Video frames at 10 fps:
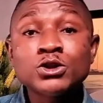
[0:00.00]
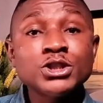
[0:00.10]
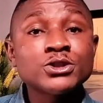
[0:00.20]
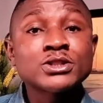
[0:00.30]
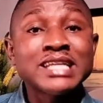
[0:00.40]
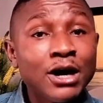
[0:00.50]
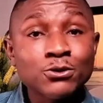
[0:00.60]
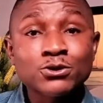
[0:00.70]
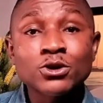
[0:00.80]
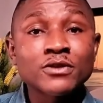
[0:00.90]
Jesus,
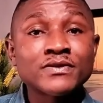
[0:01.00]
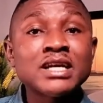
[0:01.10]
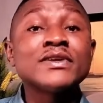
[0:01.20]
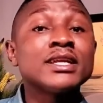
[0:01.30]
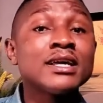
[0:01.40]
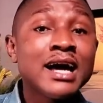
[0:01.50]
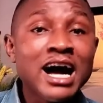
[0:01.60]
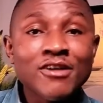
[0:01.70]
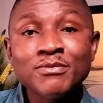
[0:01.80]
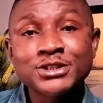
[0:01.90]
thou son of David,
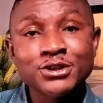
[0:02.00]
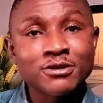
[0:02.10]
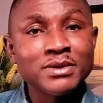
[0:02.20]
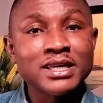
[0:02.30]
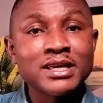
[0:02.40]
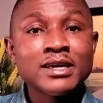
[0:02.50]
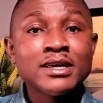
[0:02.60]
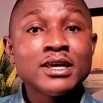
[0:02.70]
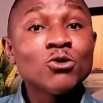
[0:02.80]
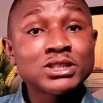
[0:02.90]
have mercy on me.
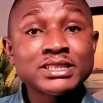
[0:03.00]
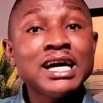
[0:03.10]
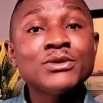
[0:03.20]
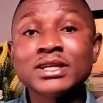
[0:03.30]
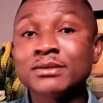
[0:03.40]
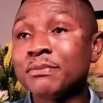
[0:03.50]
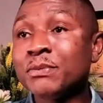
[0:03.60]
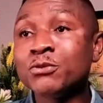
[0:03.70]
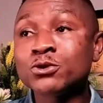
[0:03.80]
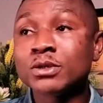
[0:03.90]
He was shouting. The
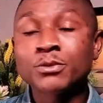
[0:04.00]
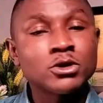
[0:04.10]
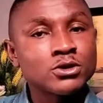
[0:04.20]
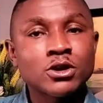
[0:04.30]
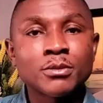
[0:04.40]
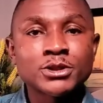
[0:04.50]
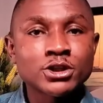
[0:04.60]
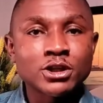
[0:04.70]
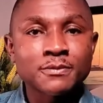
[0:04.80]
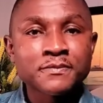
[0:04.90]
people told him, come on,
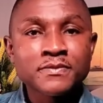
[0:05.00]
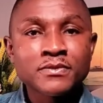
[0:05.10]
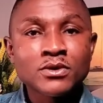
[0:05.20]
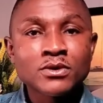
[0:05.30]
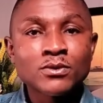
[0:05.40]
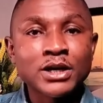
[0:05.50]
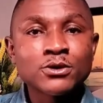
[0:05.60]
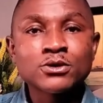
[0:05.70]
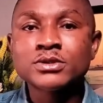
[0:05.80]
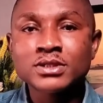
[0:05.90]
shut up. Why
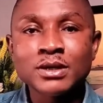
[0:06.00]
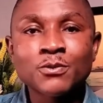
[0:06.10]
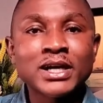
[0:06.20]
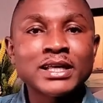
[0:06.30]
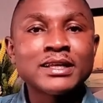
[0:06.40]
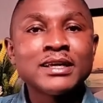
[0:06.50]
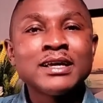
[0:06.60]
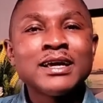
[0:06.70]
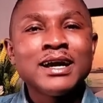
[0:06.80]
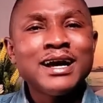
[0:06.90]
you? Keep quiet.
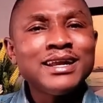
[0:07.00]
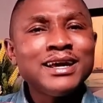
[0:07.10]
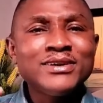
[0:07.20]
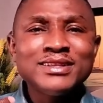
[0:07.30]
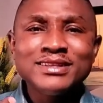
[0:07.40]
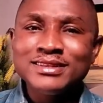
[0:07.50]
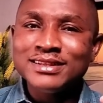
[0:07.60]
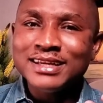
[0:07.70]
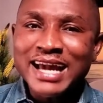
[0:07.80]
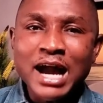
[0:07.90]
And then
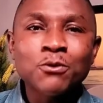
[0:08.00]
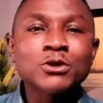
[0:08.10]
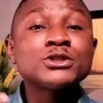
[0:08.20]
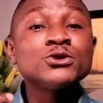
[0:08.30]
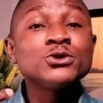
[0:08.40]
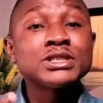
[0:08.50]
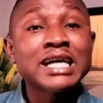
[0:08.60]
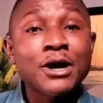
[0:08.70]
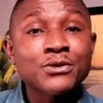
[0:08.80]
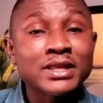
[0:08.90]
the guy was still
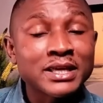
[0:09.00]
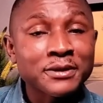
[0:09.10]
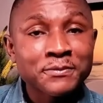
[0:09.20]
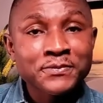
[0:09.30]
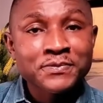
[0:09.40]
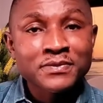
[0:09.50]
shouting.